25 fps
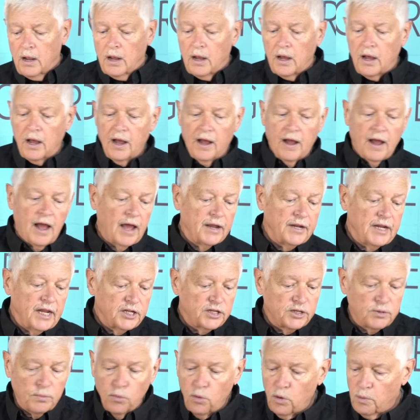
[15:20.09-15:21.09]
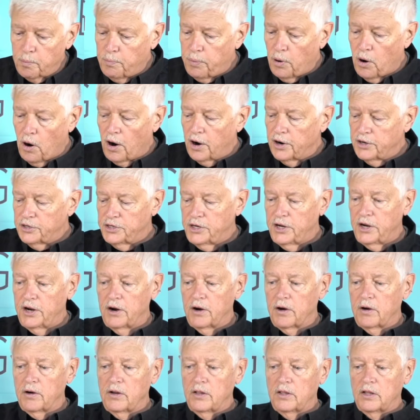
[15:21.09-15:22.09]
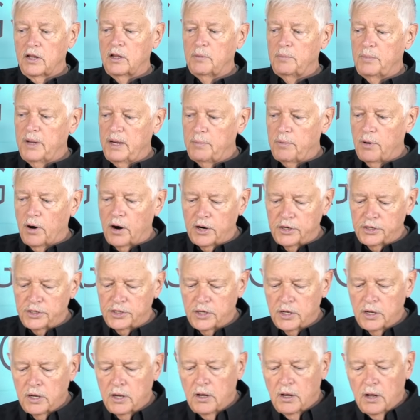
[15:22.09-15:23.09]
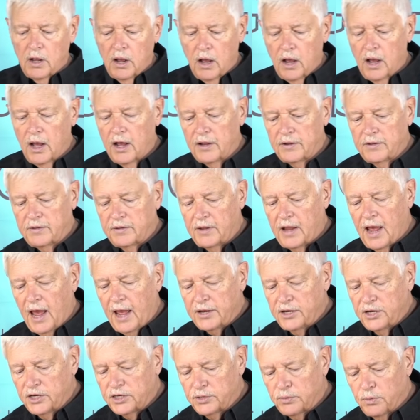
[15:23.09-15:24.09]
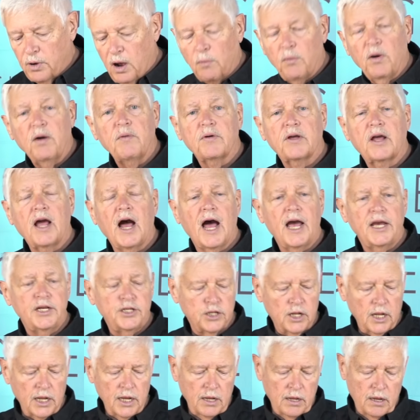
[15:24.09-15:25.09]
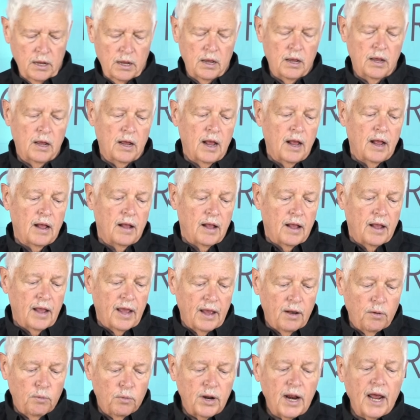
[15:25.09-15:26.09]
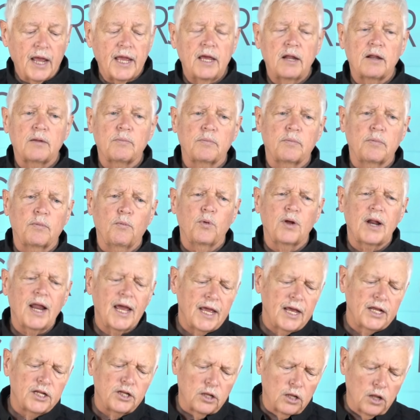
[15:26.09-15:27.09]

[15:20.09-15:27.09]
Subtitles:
I need some more parts here, little bitty parts. I went with Geisley. When I get